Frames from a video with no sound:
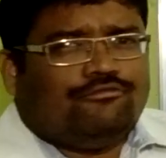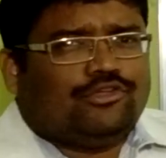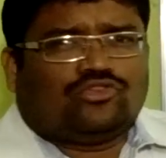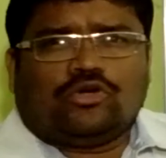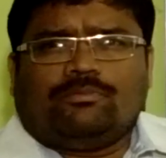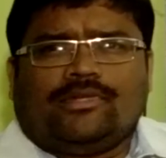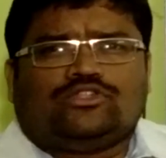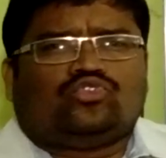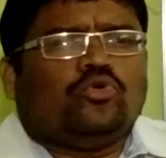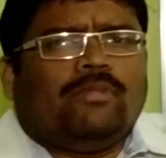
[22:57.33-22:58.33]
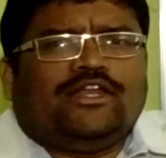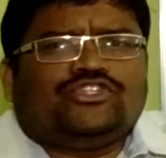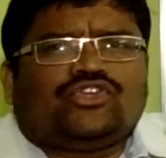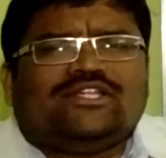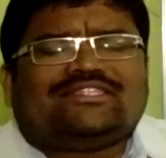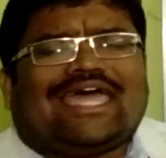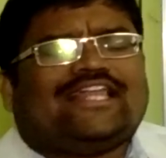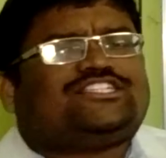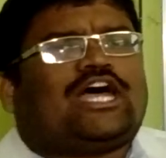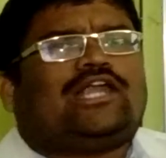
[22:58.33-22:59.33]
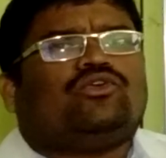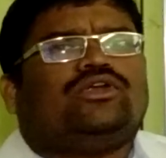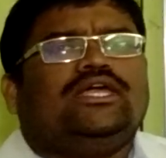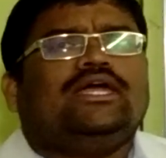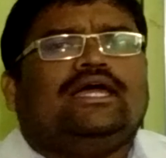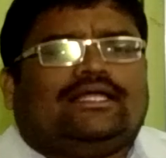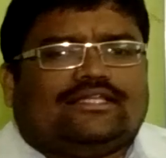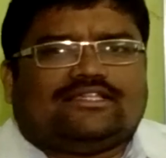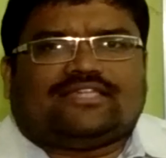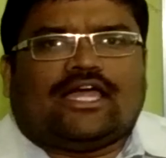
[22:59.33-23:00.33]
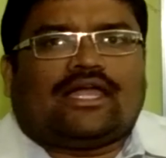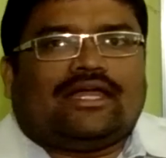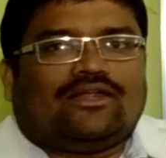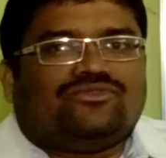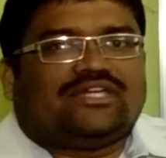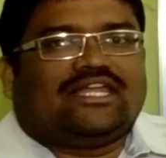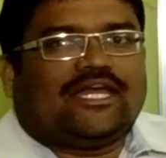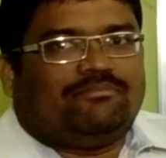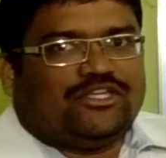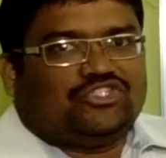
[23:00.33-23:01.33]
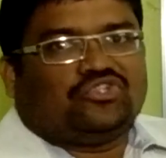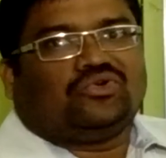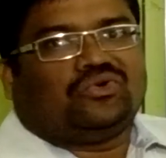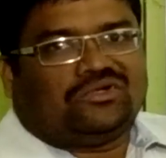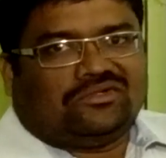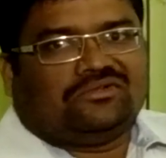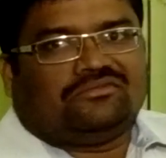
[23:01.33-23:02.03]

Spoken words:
Through menstrual cycle channel only the secondary oocyte get mature.